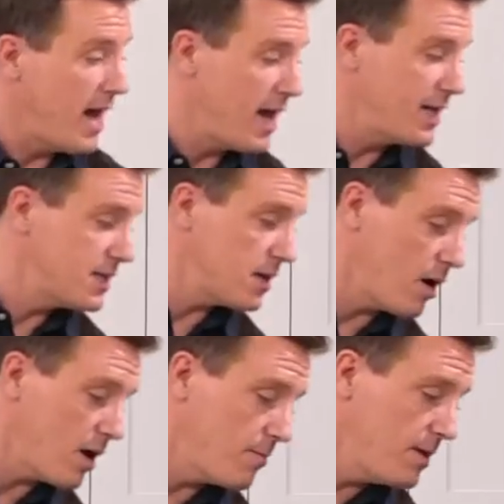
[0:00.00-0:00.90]
and
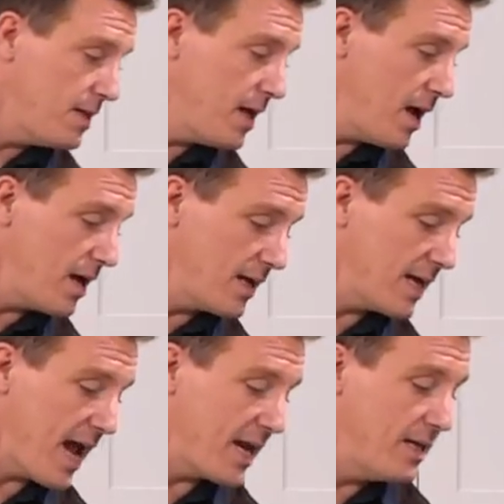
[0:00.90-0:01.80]
time
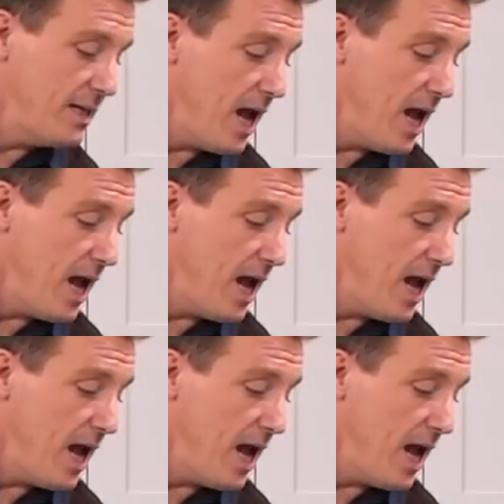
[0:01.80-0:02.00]
again.